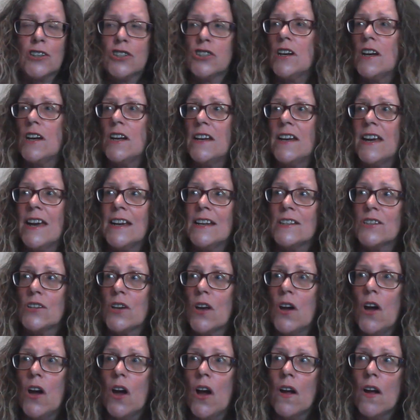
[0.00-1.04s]
She needs
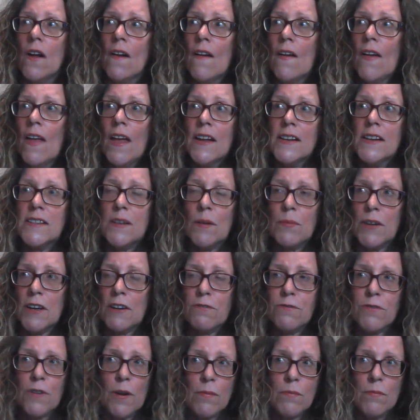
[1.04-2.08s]
her something
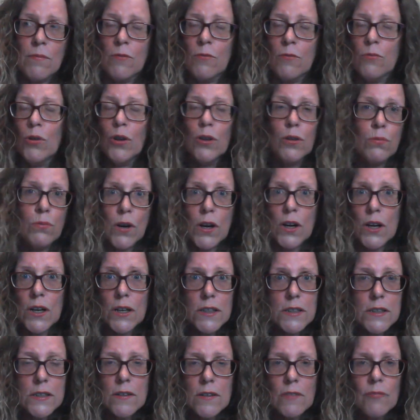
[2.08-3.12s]
from
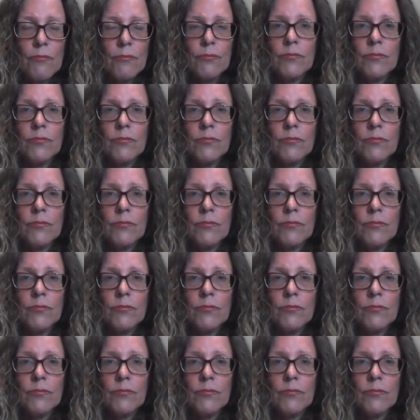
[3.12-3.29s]
Woolworths.